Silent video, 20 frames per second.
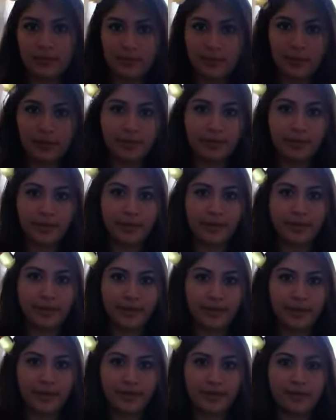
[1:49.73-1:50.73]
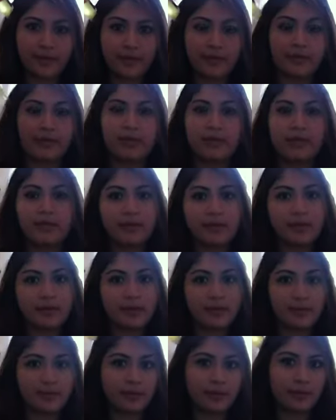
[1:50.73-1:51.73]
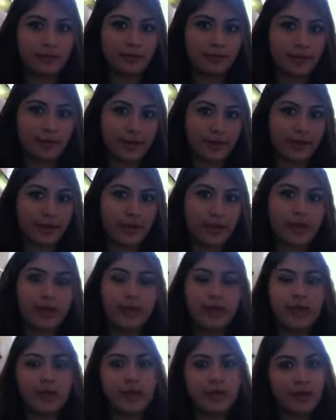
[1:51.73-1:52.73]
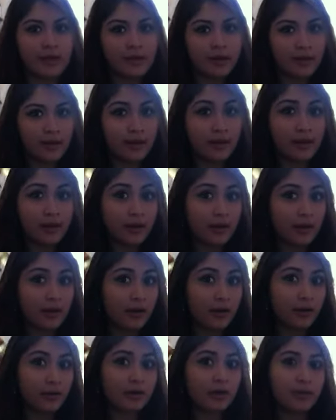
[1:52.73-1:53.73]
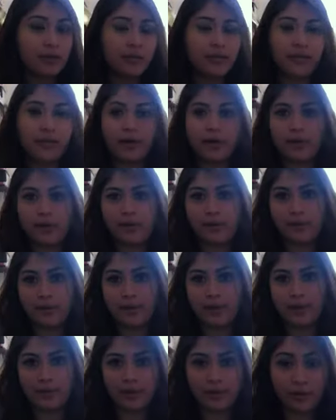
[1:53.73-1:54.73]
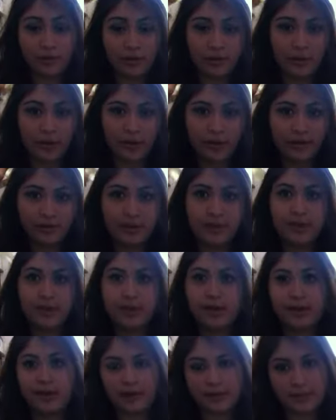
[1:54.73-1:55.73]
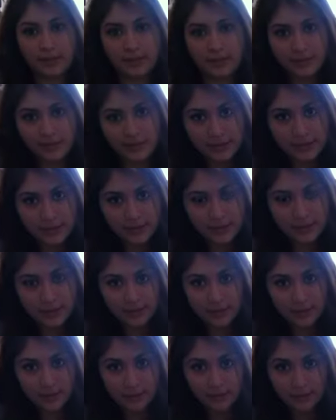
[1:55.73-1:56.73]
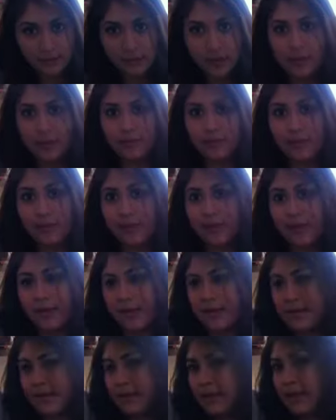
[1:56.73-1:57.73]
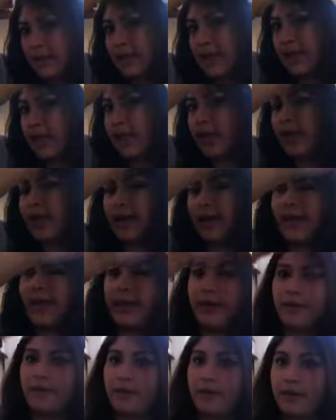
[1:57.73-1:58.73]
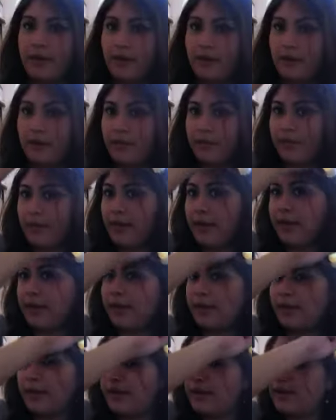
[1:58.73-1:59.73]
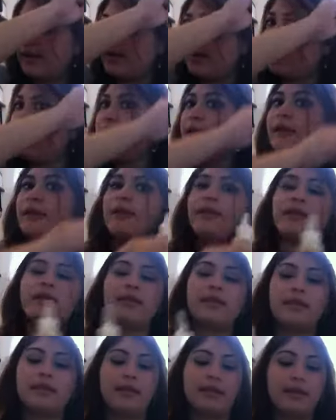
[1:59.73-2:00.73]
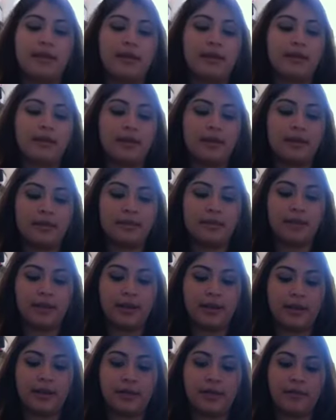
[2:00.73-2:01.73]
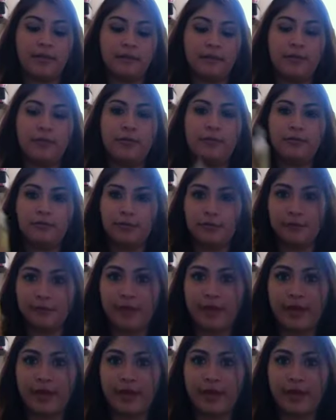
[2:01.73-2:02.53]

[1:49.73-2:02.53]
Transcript: apply it directly on the part where you have psoriasis, uh, right, because I have it on my head, then I apply it all over my